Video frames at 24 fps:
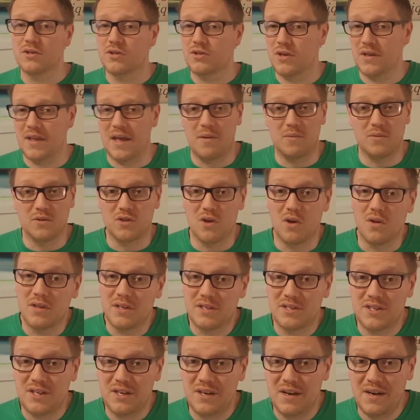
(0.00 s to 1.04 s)
So that was all that
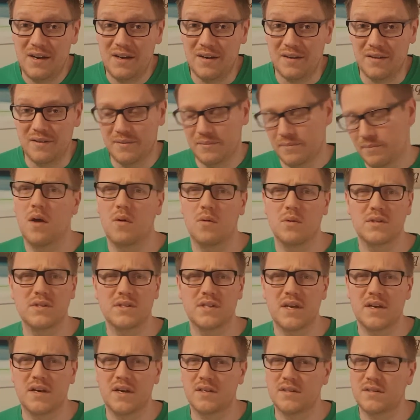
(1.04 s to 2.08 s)
she needed. I wouldn't
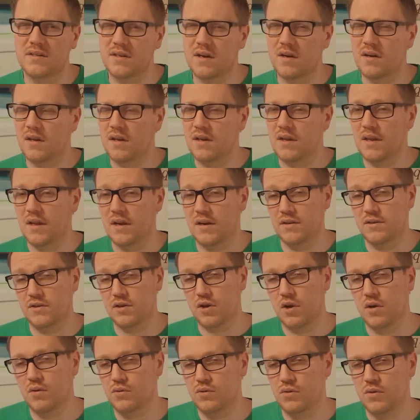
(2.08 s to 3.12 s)
say necessarily that it's a
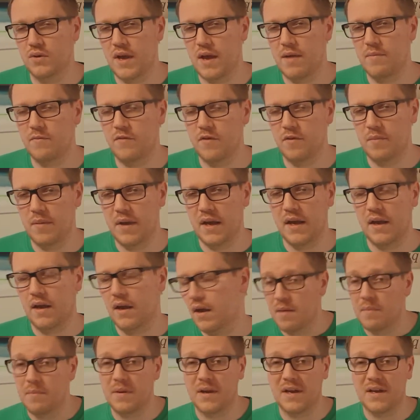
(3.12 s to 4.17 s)
go-to game for me
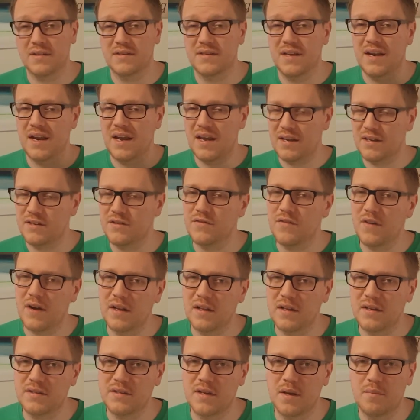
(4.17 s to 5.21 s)
because it is
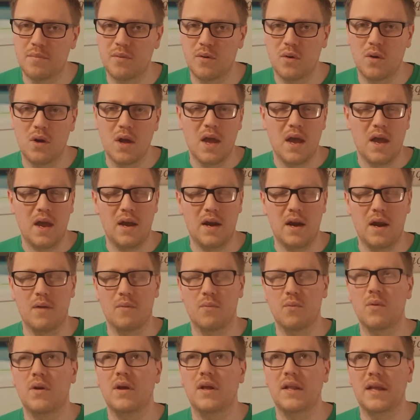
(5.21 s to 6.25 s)
fairly simple and I
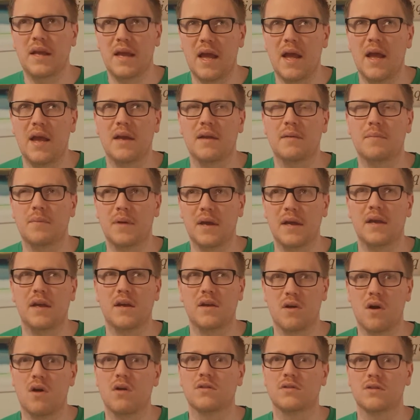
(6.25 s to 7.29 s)
really hate picking
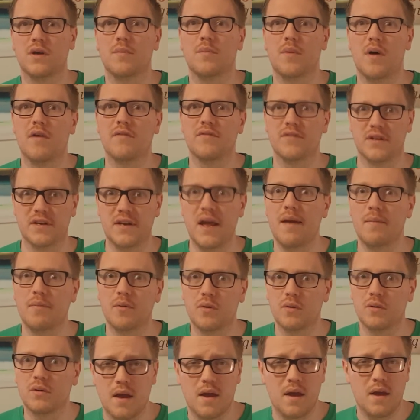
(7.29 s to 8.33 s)
cards up off the
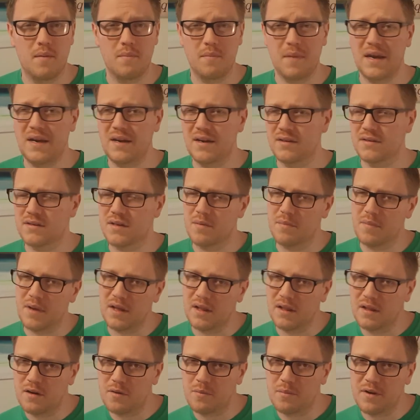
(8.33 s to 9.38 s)
table. And maintenance can be a
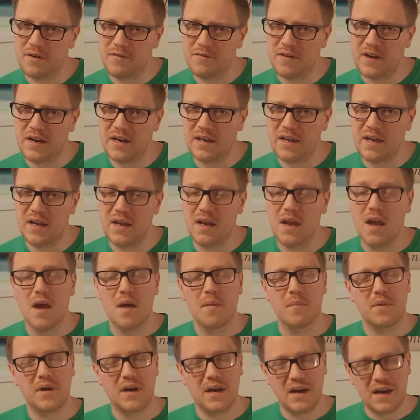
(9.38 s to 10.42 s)
little bit finicky,
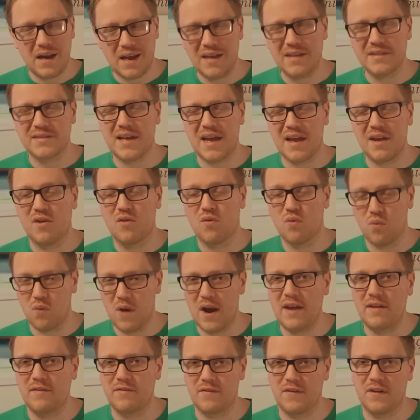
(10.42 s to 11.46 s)
but it is a
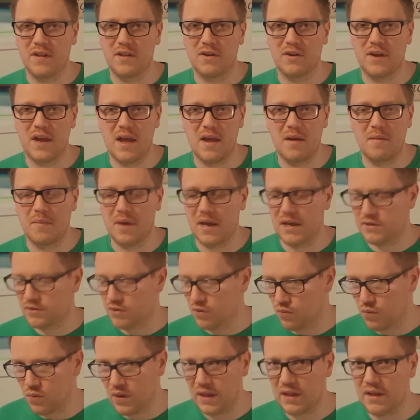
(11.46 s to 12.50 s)
great filler game. It's a
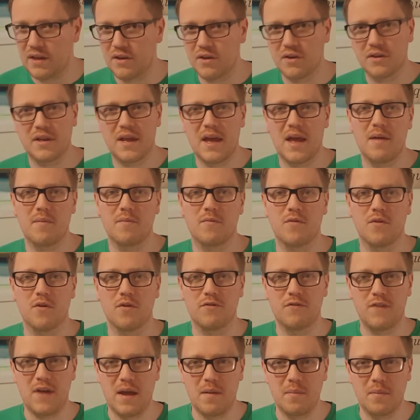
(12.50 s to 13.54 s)
really good game for
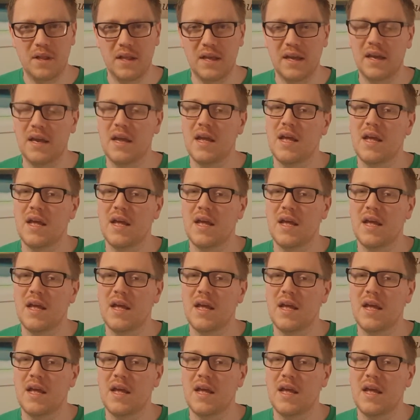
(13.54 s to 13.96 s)
family.